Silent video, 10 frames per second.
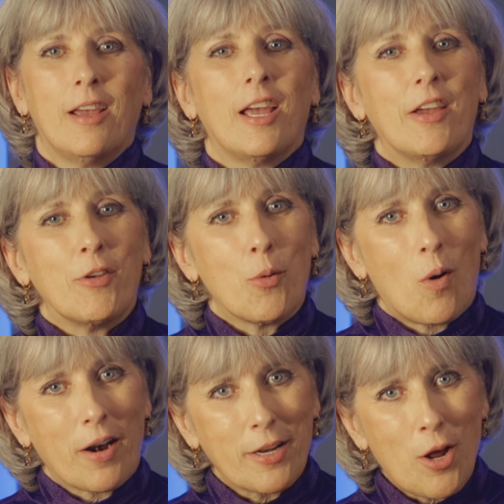If you
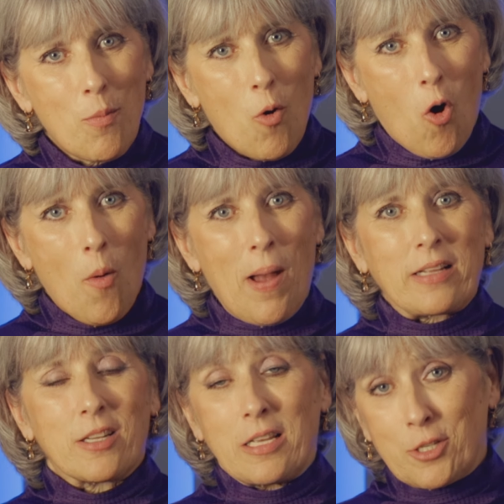want to know more
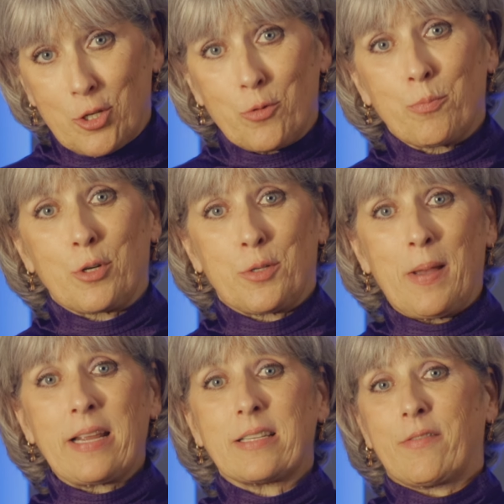about a student
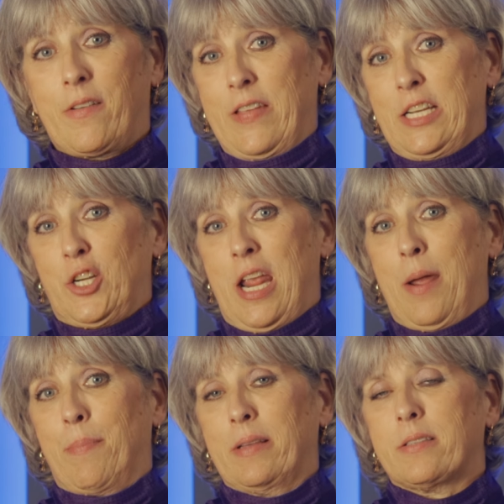perspective of each
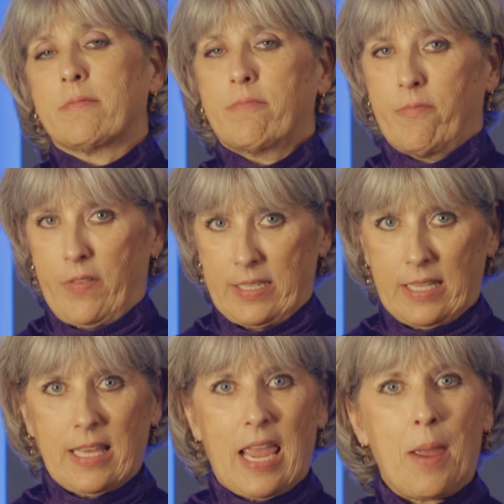campus,
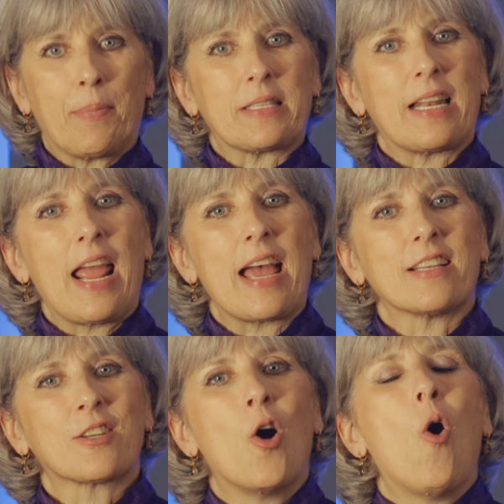visit the campus and
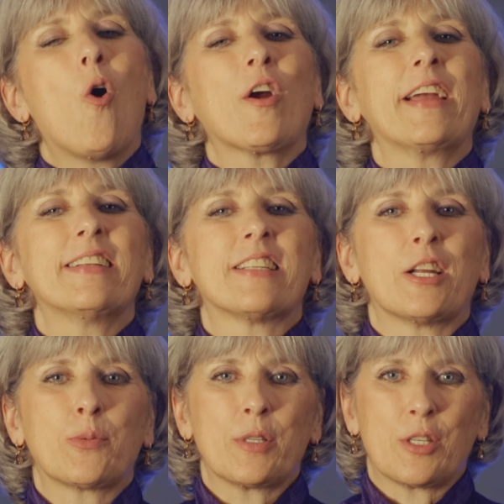ask, or get in
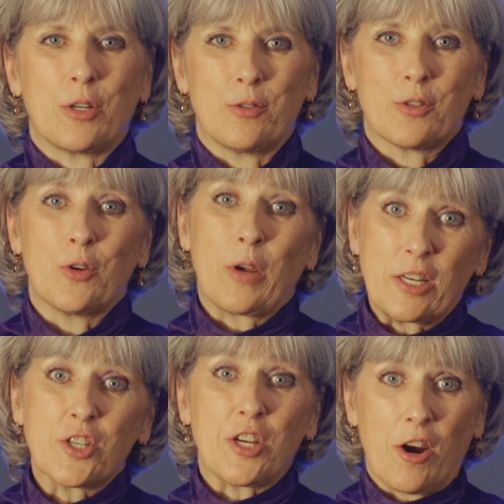touch with students who
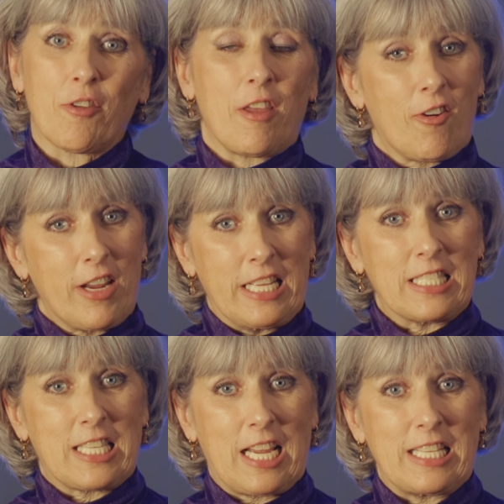can share their
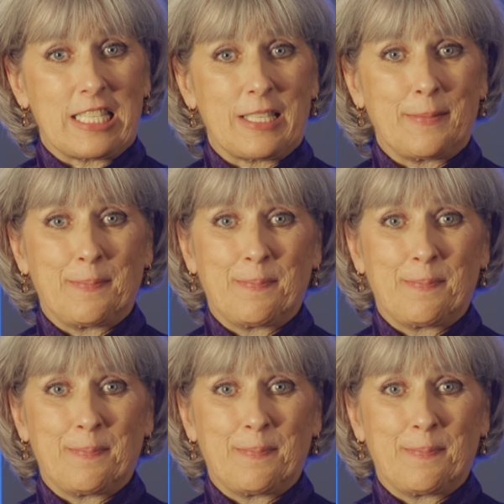insights.